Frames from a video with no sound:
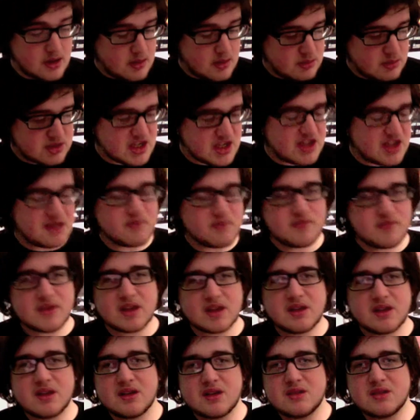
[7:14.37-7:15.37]

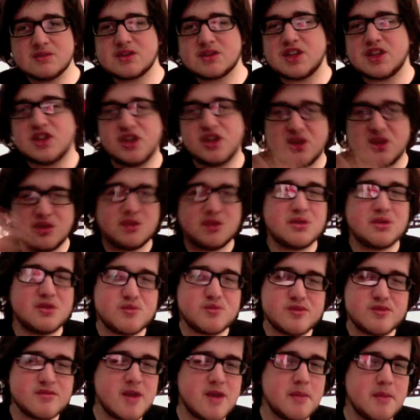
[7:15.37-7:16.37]
See, you
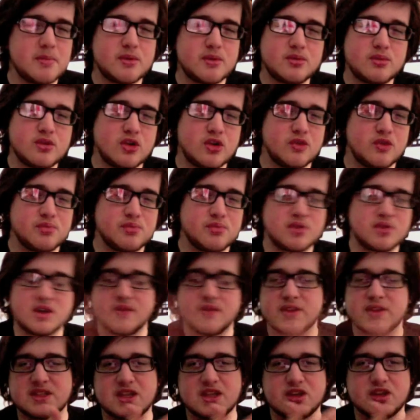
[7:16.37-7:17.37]
remember not
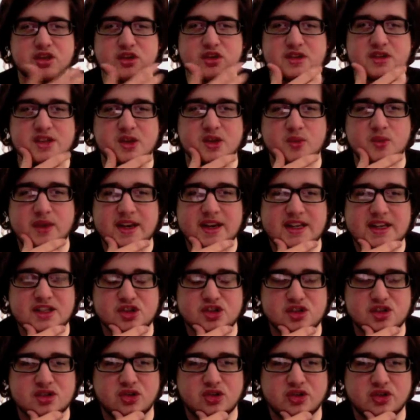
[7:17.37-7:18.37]
previous issues, and it's
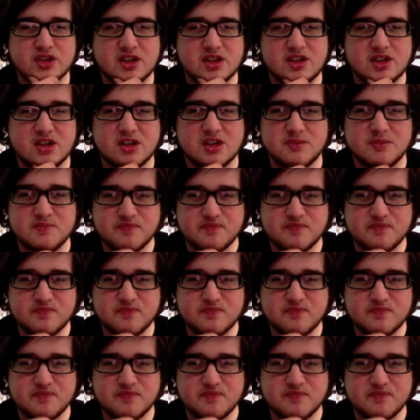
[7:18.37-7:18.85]
just like a